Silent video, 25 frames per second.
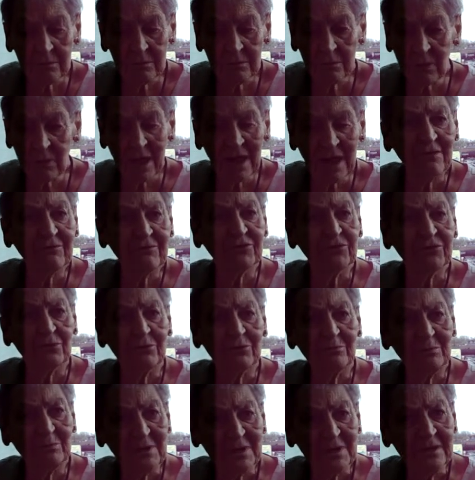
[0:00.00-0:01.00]
You have to
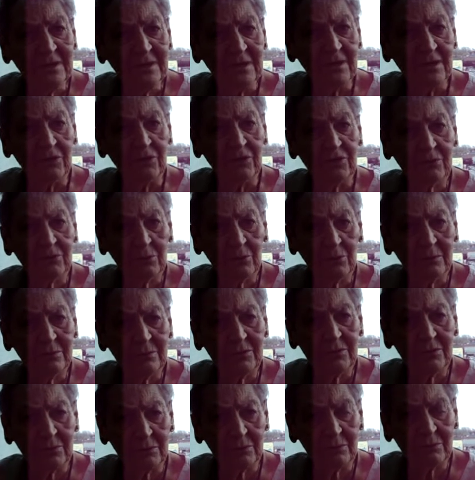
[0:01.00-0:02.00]
have been there
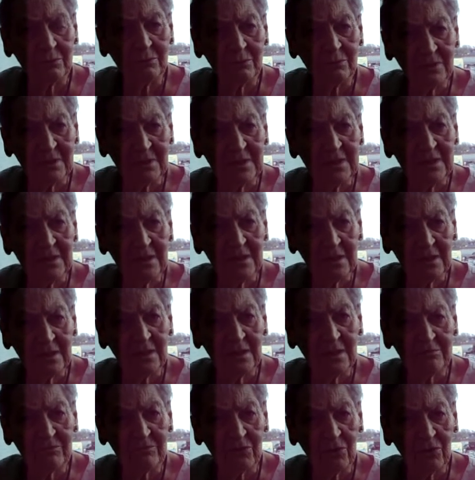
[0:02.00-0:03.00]
to really
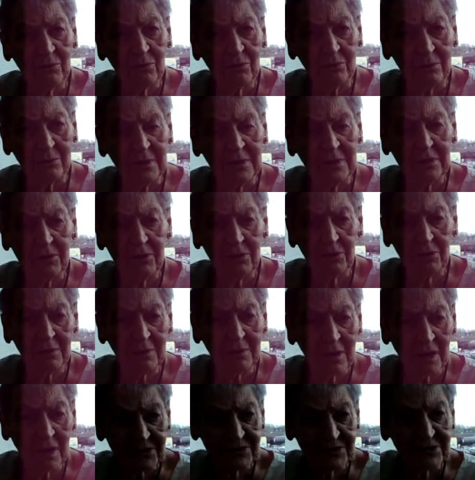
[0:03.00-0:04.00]
have known. And there are
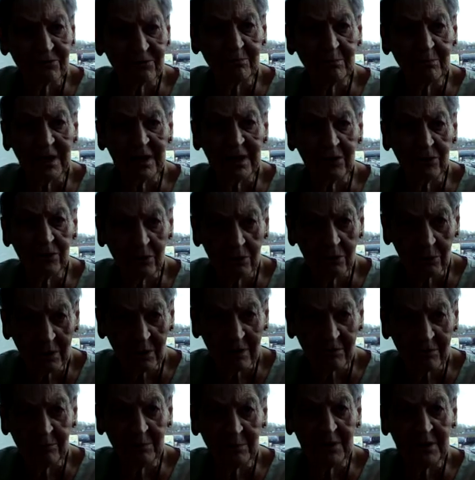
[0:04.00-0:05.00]
lots of men who
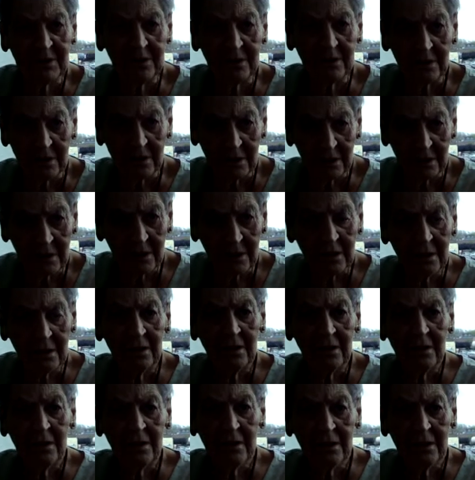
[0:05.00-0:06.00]
have been
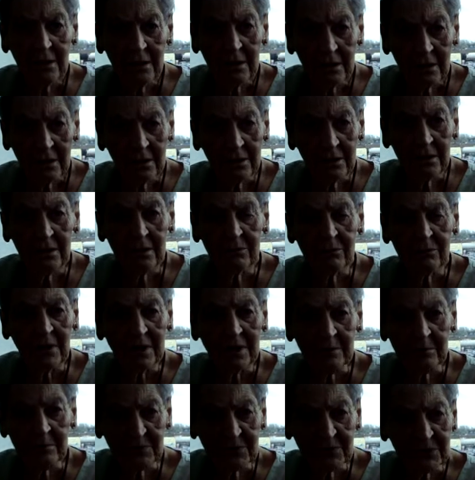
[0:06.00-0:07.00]

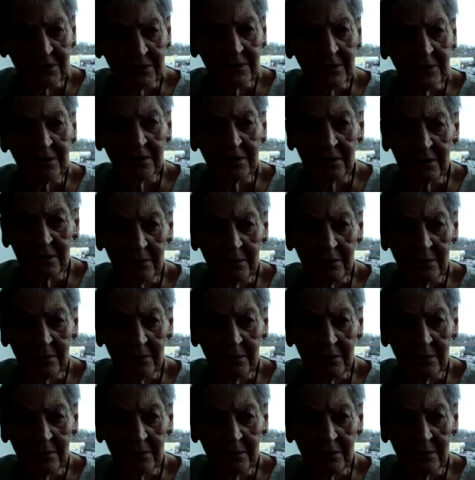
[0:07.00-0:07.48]
raped and